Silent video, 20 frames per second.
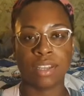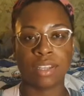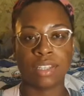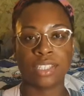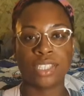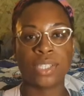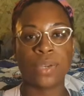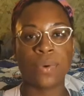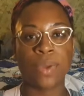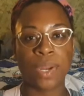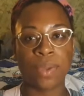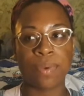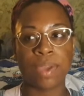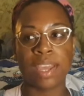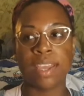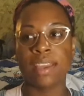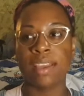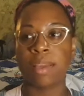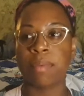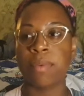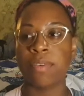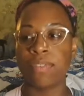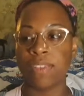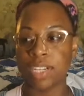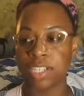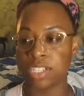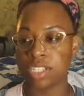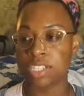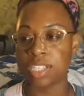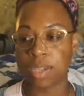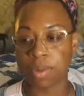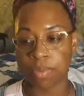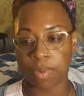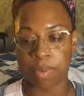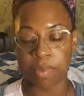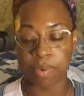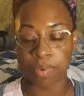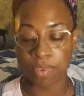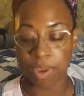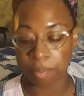so anyway, I'm gonna finish this up. I'm
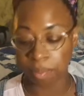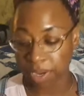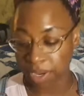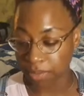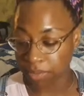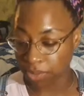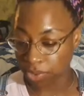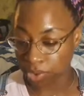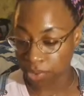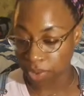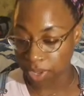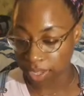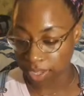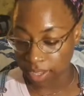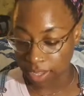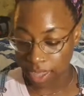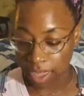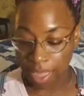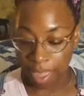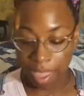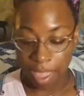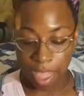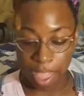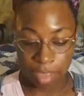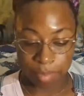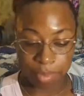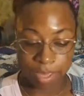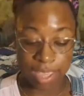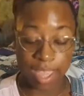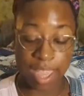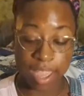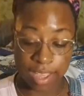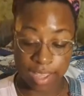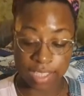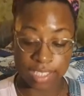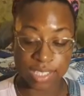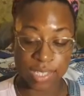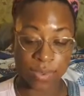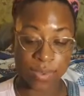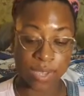gonna wrap it up real quick. But yeah,
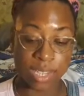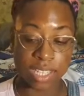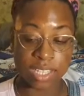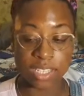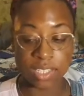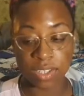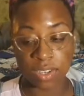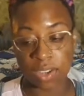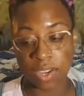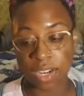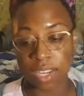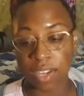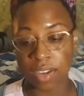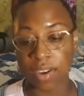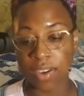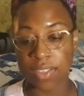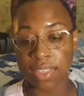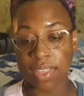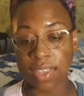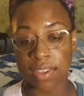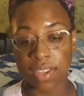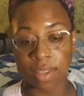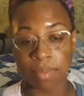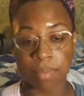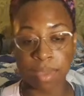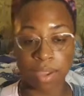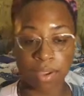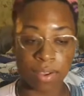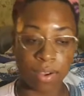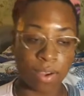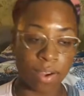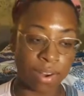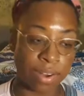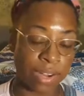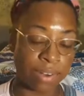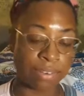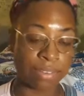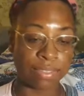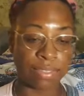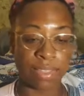so we get to Goodyear. They look at my car and
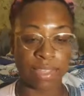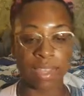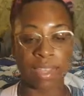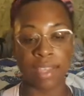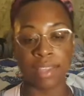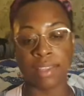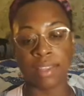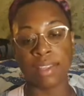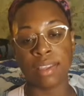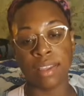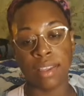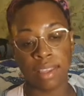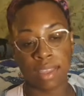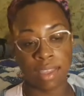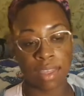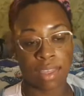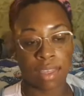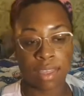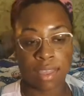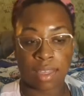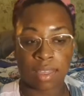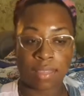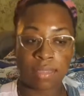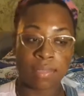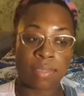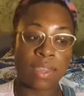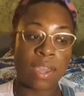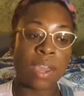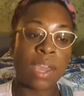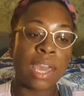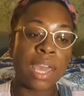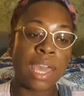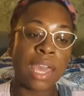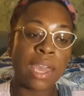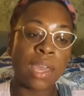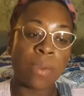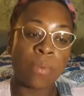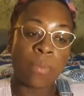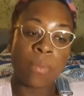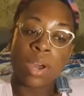everything.
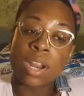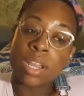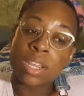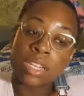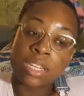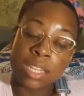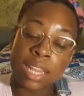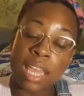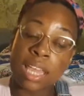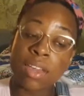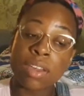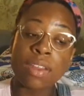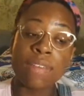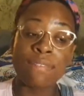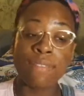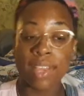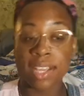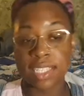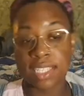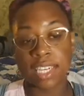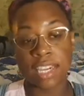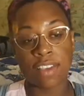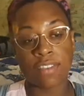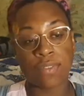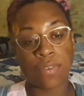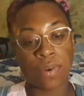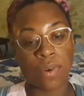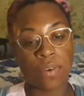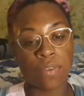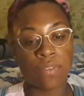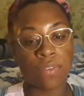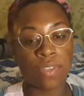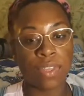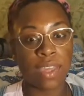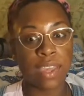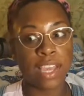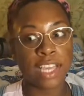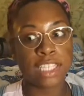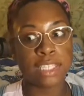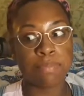They could have fixed it for a
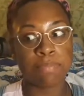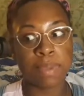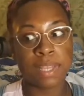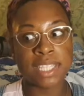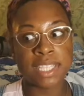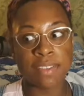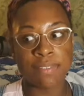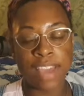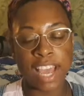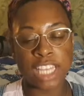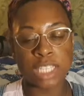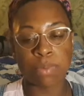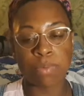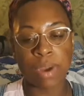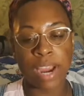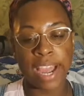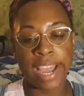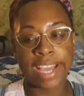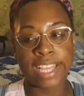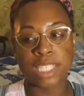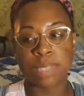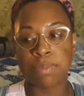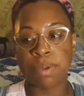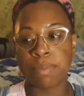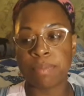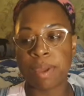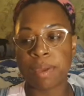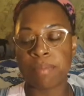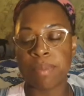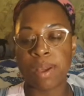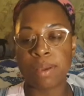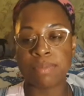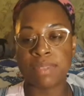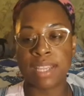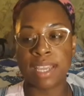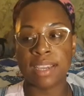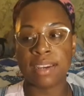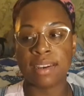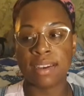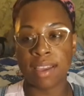really expensive ass price, but my mom's
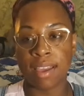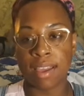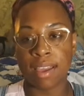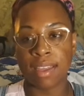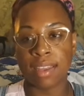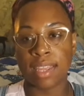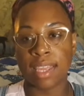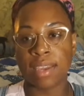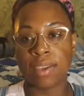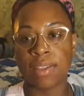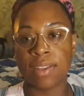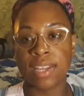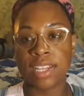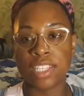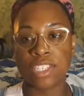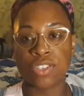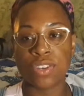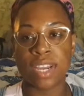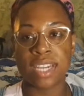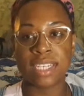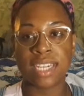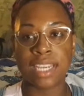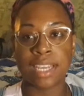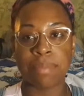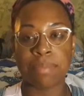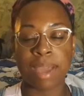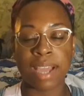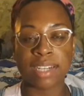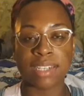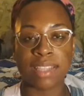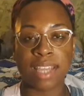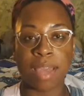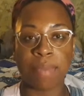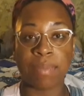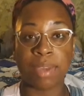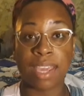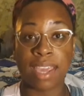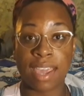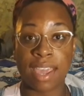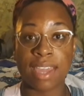like, nah, like, let's try to take it back to that
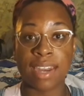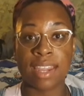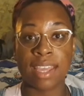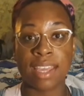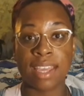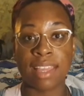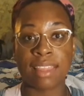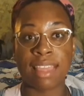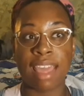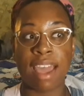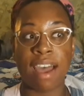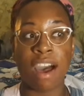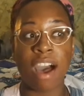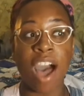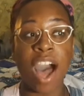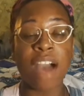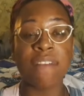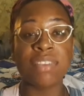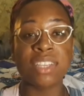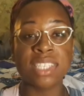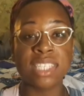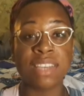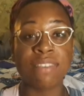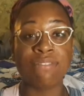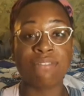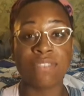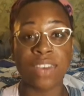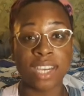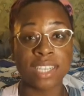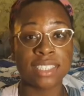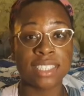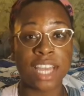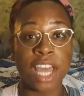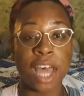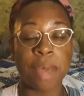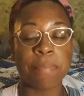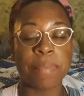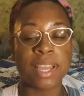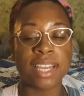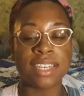mechanic that obviously fucked
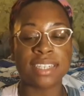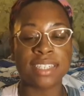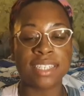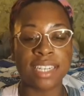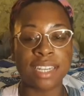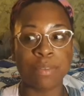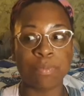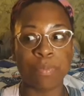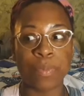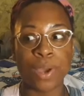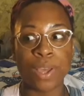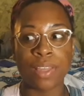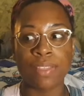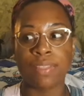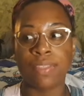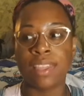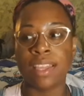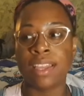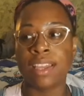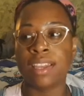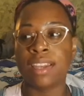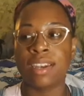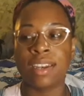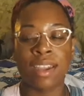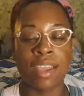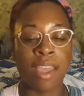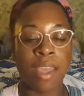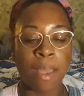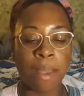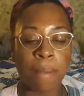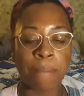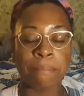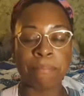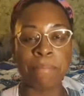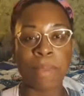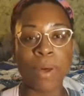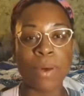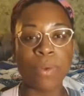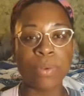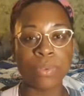up and didn't put the
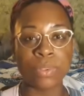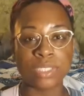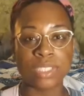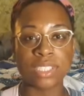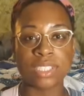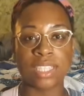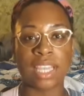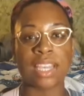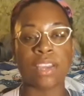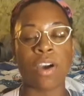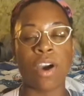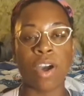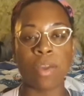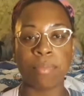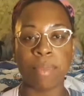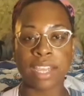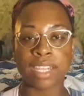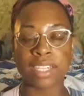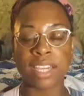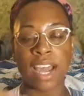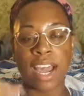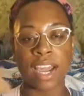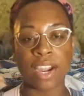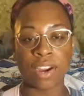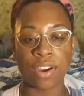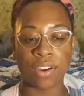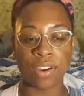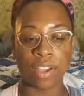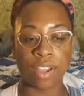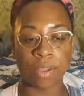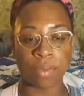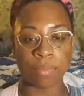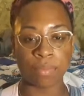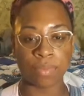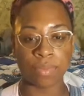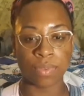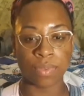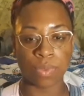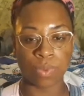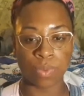bolts like on my tire
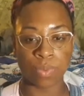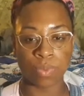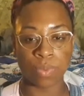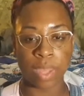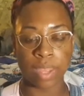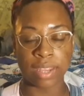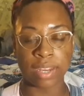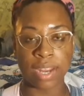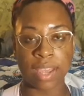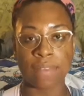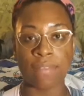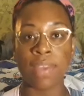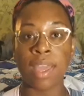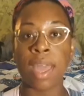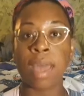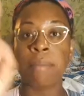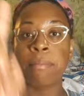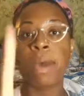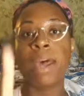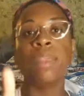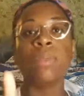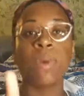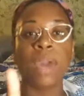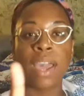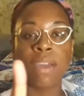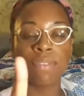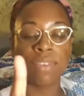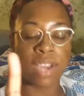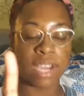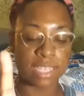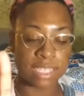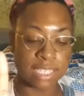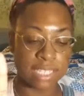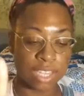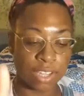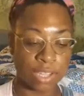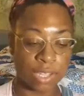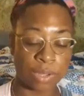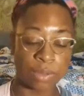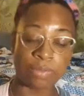well enough. By the way, I forgot to
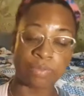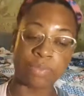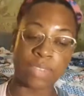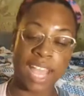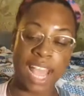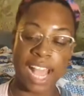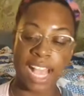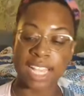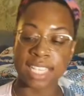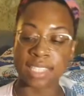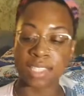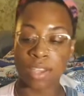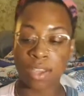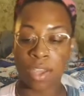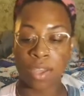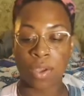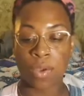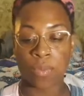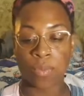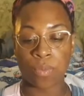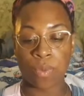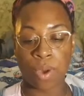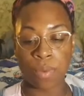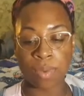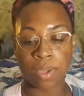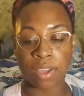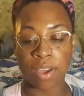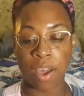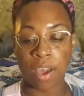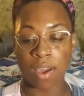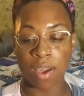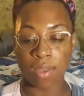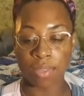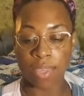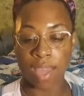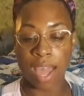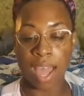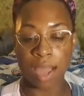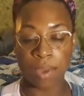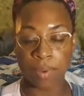tell you, as when we got on the
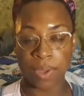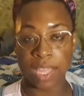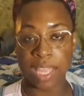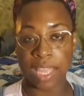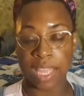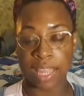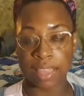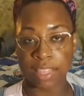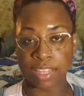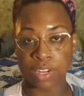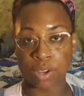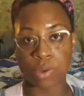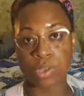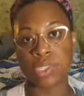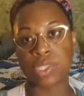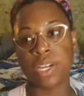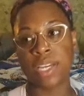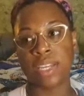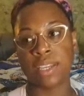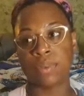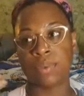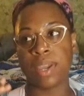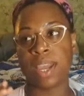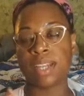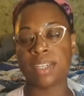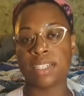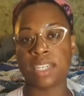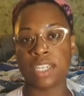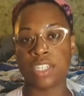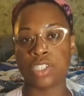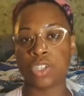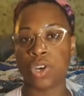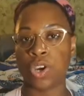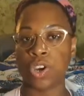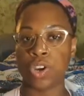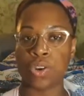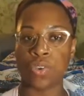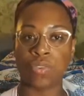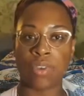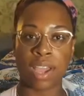highway in the tow truck, we had to like
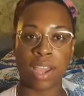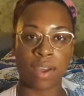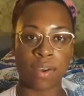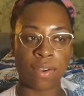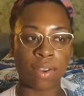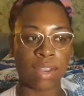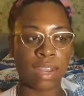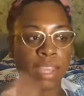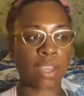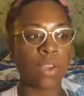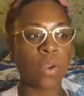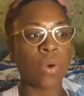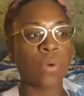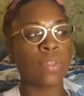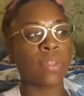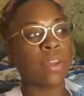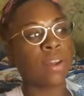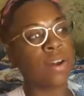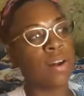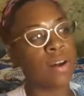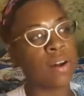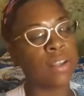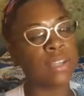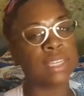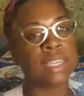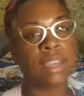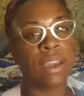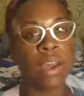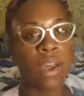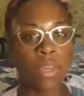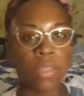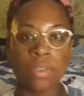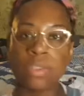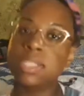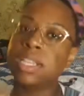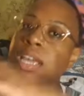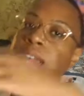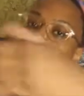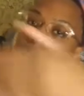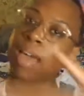turn around and like go on the other
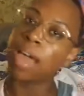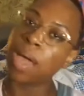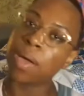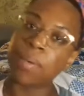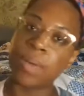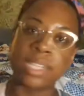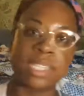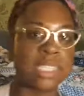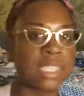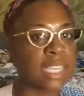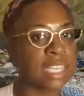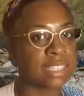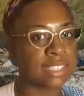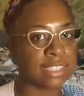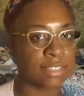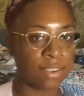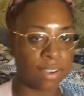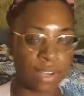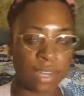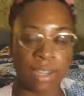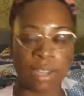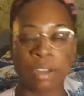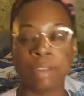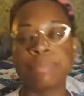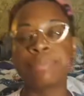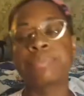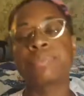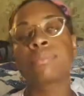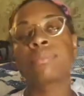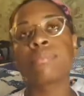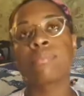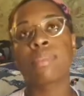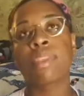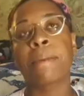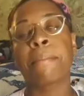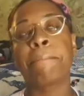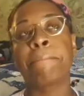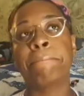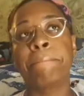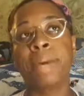side of the highway to get to Goodyear.
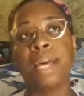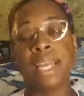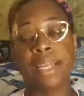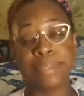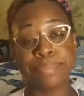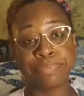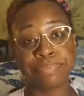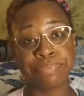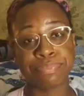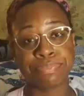But